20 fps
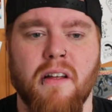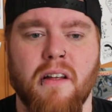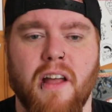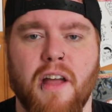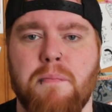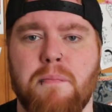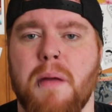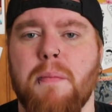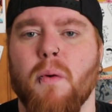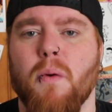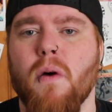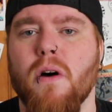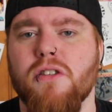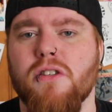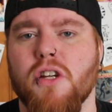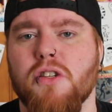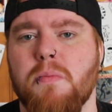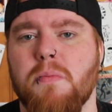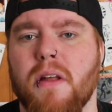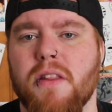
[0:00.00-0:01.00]
If people
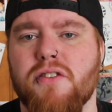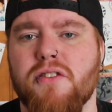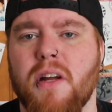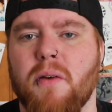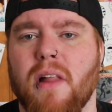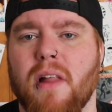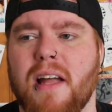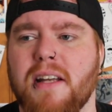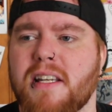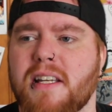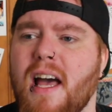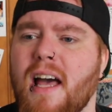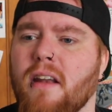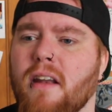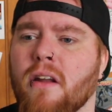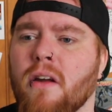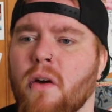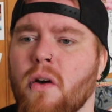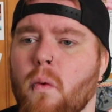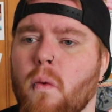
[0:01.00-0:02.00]
walked up to me on the street and were like,
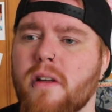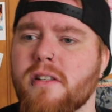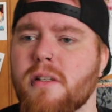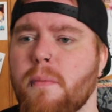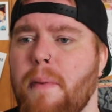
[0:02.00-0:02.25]
Dan, what's